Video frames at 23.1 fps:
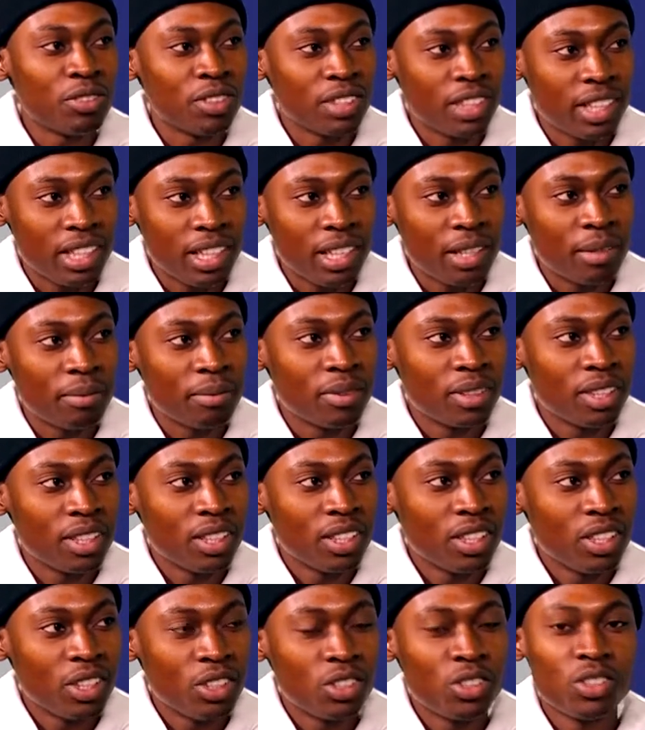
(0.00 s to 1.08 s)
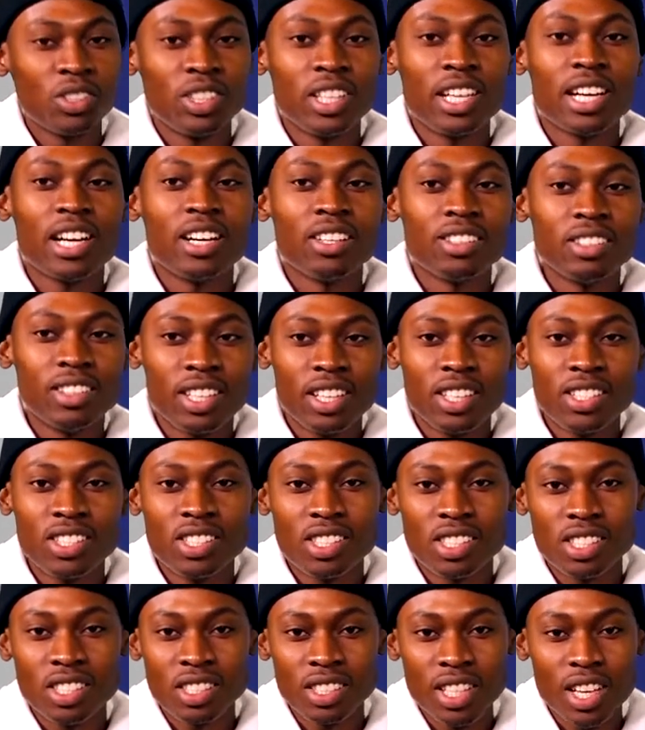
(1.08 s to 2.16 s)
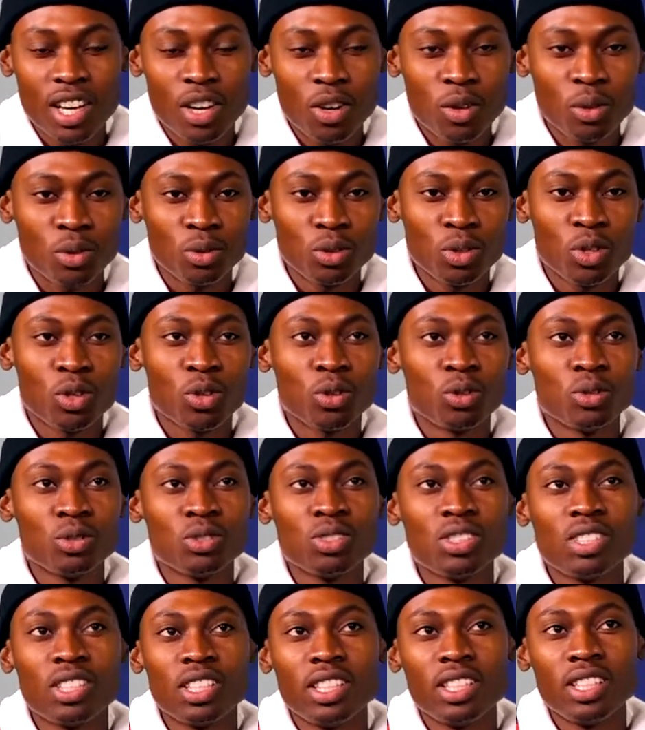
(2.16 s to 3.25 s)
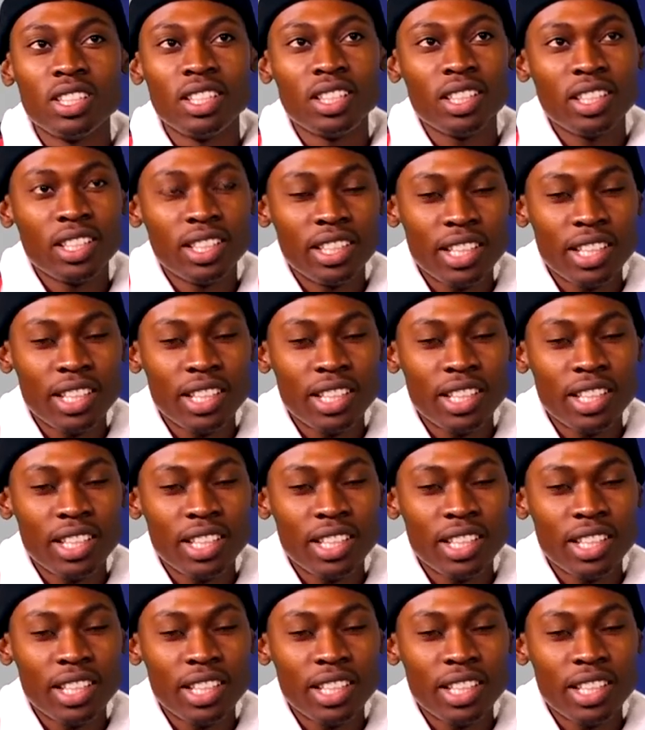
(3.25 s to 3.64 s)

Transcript: them. They're out there chasing their own goals and